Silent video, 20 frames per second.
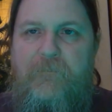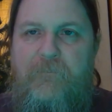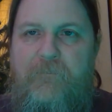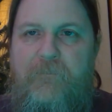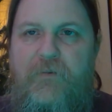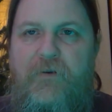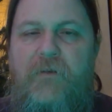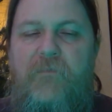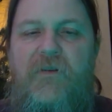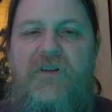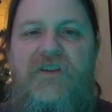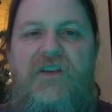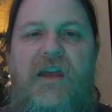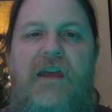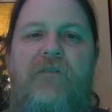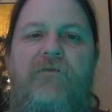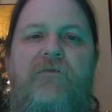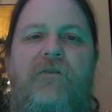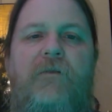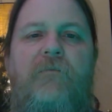pretty much
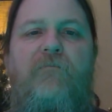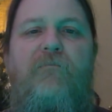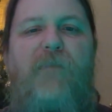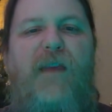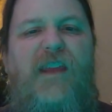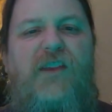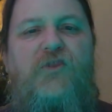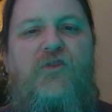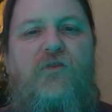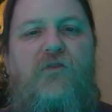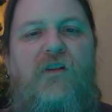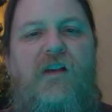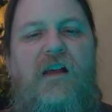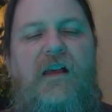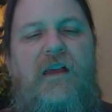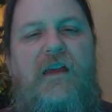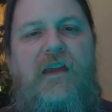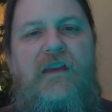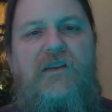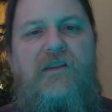every major
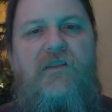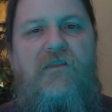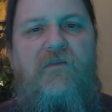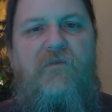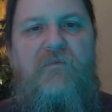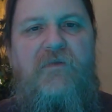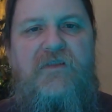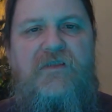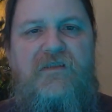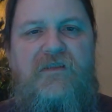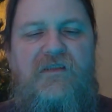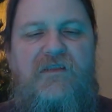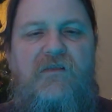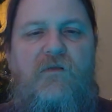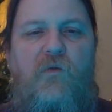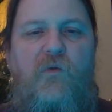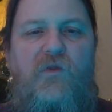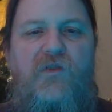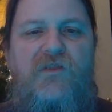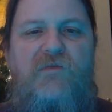kind of business
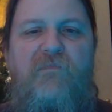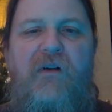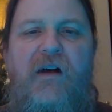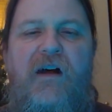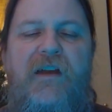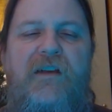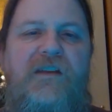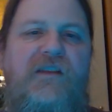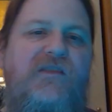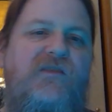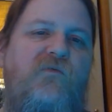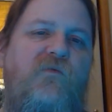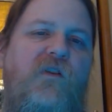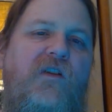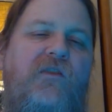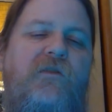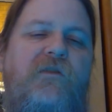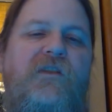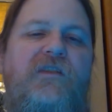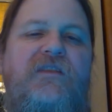correspondence,
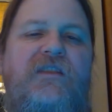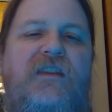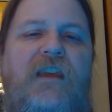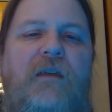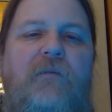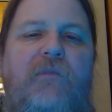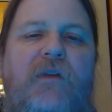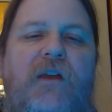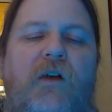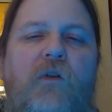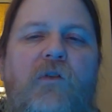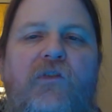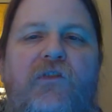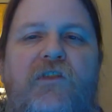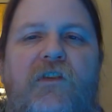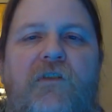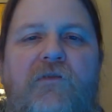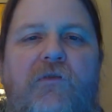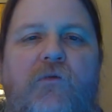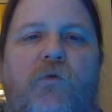whether it's emails,
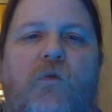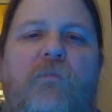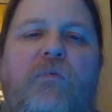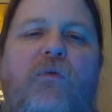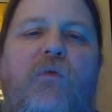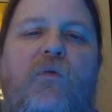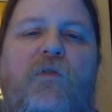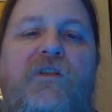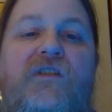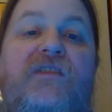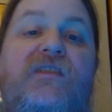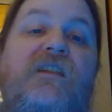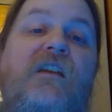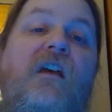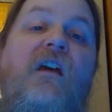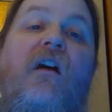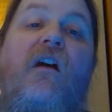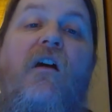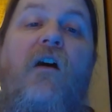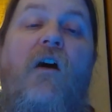different reports,
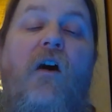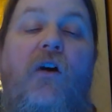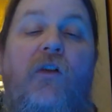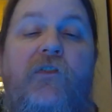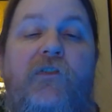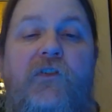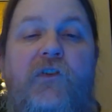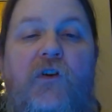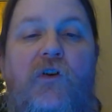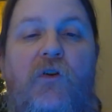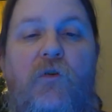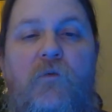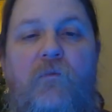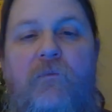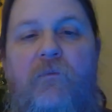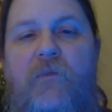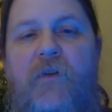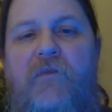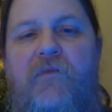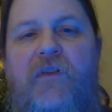also
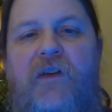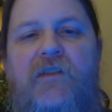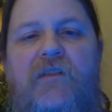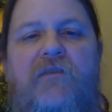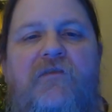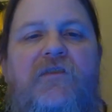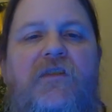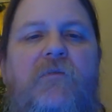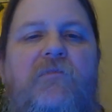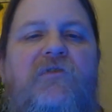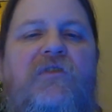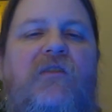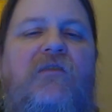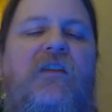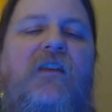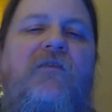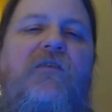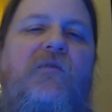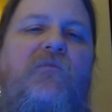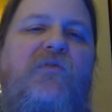effective tips on
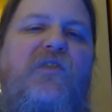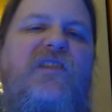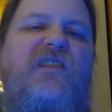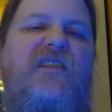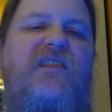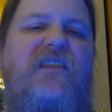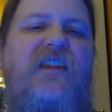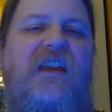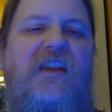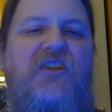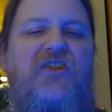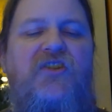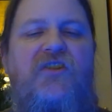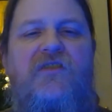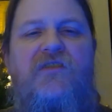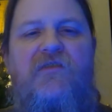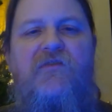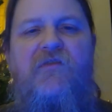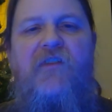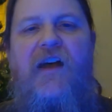giving
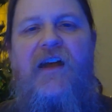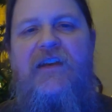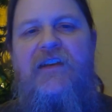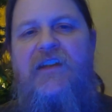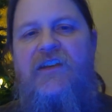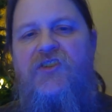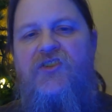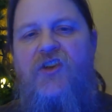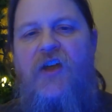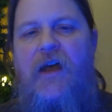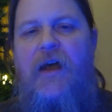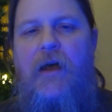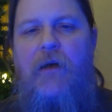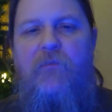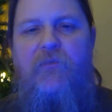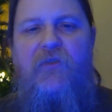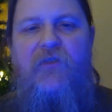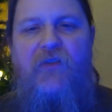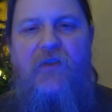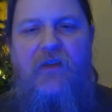presentations, finding
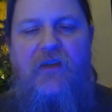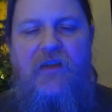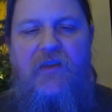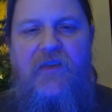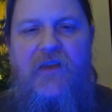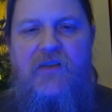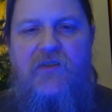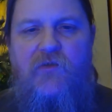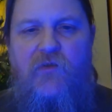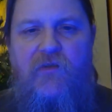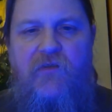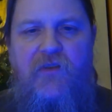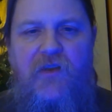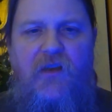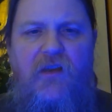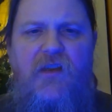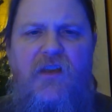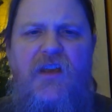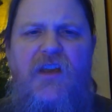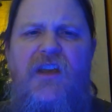jobs, that sort of thing.
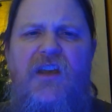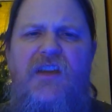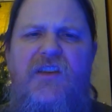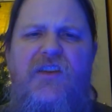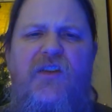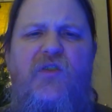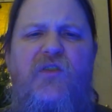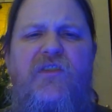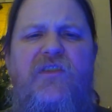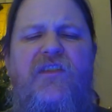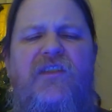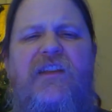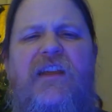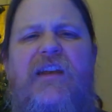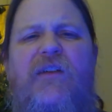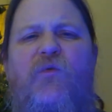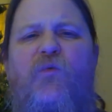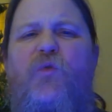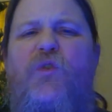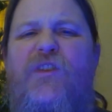The only thing
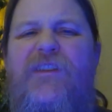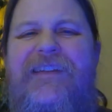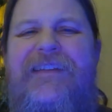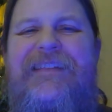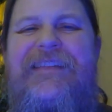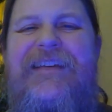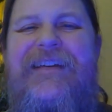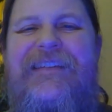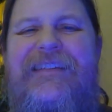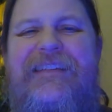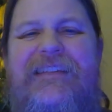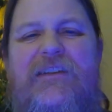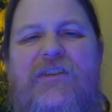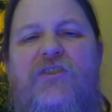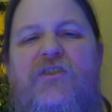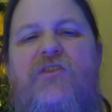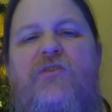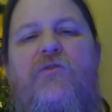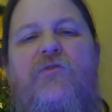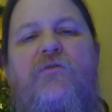that it really
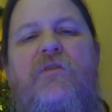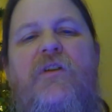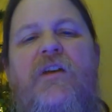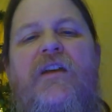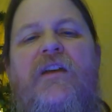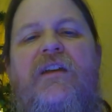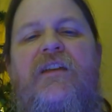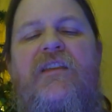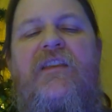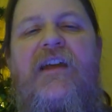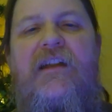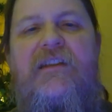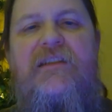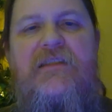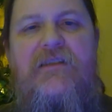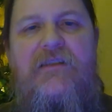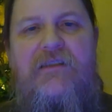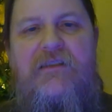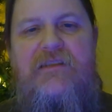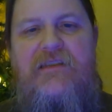doesn't do,
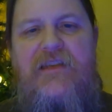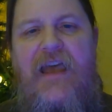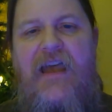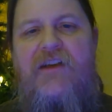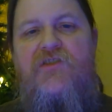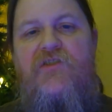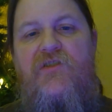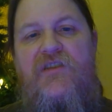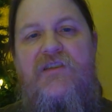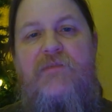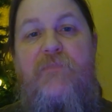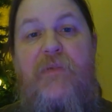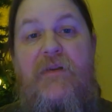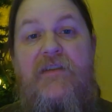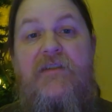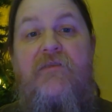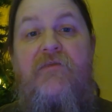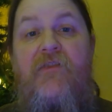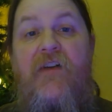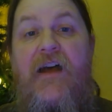that's actually
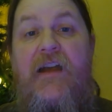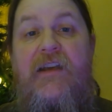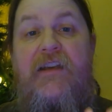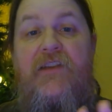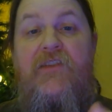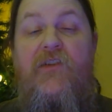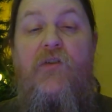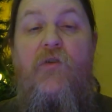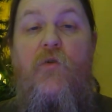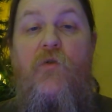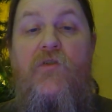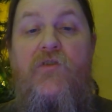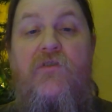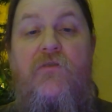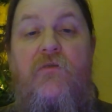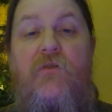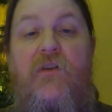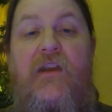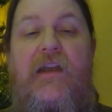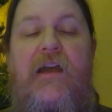specified in the course
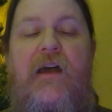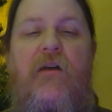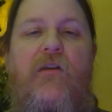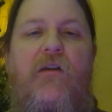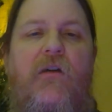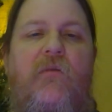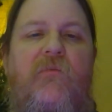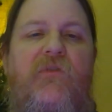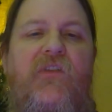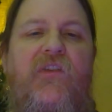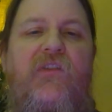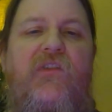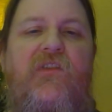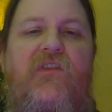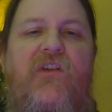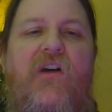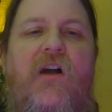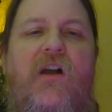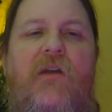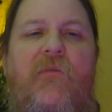learning outcomes, is
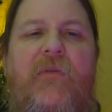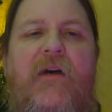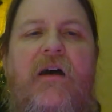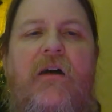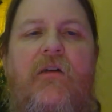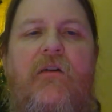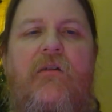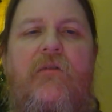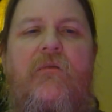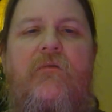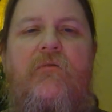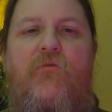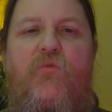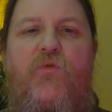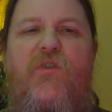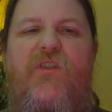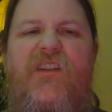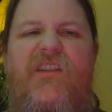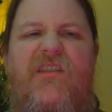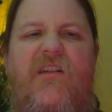talk about
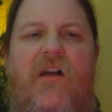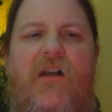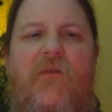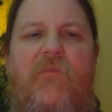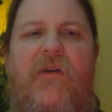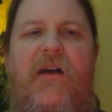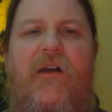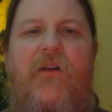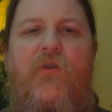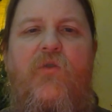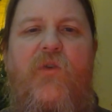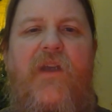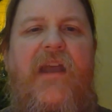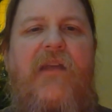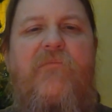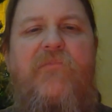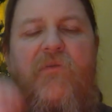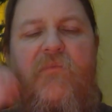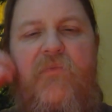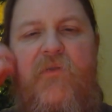
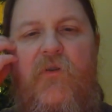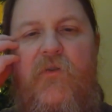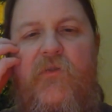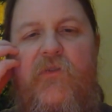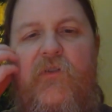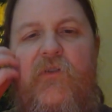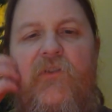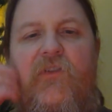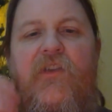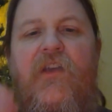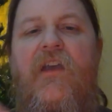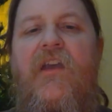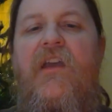grant proposals.